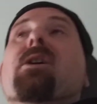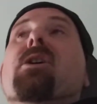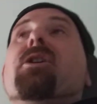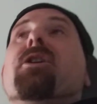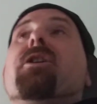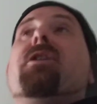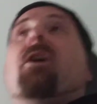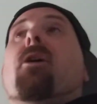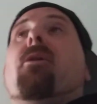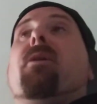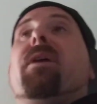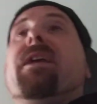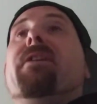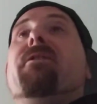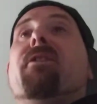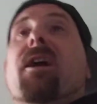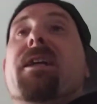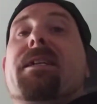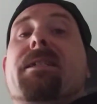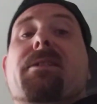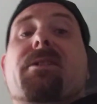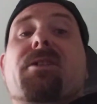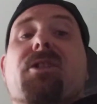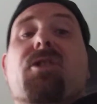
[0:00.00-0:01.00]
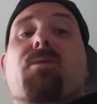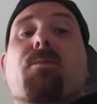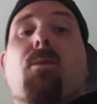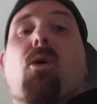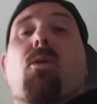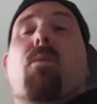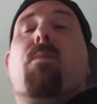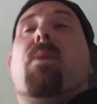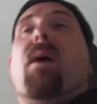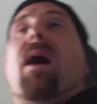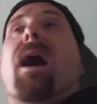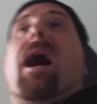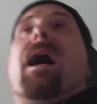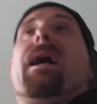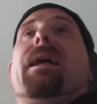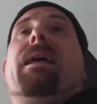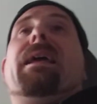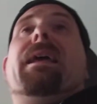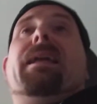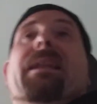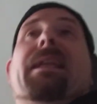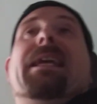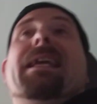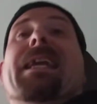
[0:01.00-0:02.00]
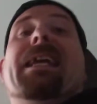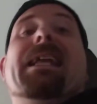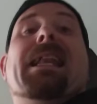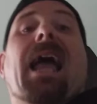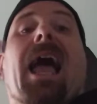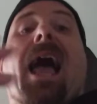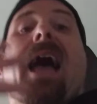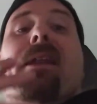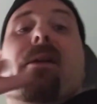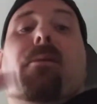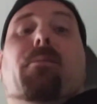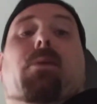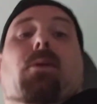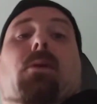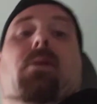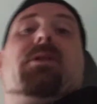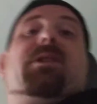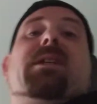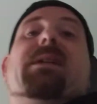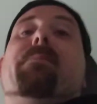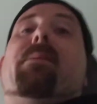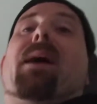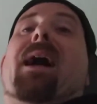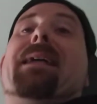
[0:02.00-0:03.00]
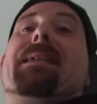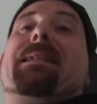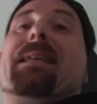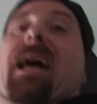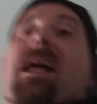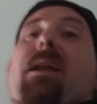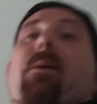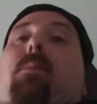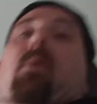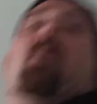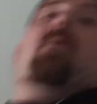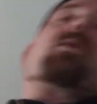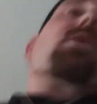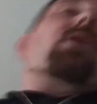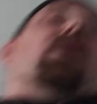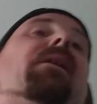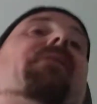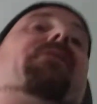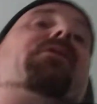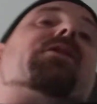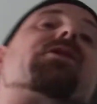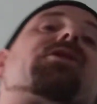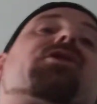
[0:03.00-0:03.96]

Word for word: you know, he likes to smoke pot and eat edibles. He buys edibles off the